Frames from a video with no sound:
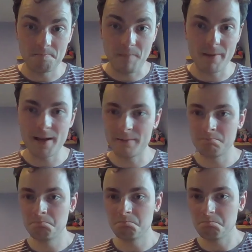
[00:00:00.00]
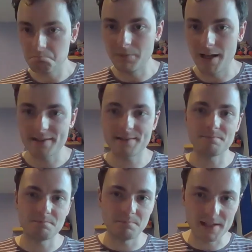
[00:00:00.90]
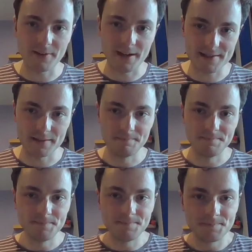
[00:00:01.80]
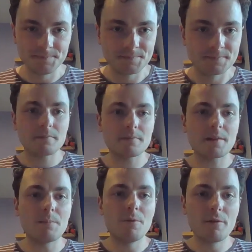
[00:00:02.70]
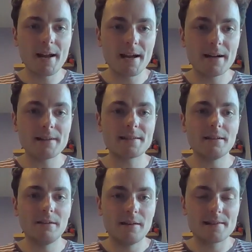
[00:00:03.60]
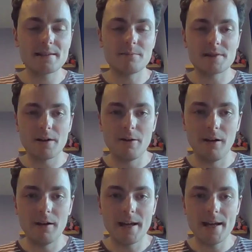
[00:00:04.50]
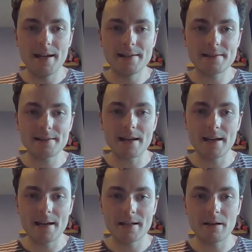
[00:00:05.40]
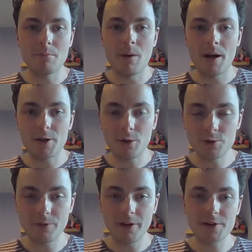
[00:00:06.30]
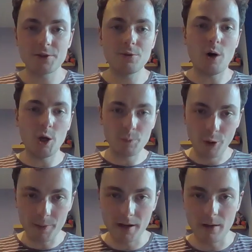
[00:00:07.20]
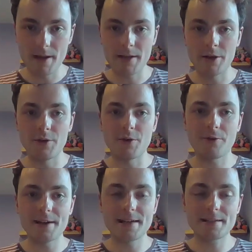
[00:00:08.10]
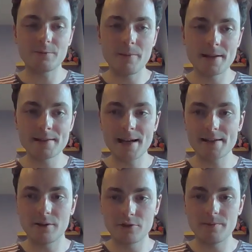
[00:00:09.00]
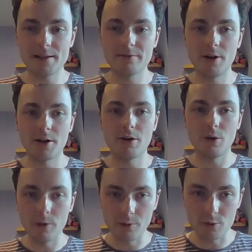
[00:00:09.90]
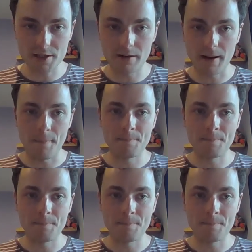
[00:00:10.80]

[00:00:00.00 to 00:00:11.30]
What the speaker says: I mean, let's face it. Maria de Lourdes Mutola is, in my controversial, unpopular opinion, the greatest women's 800 metre runner of all time.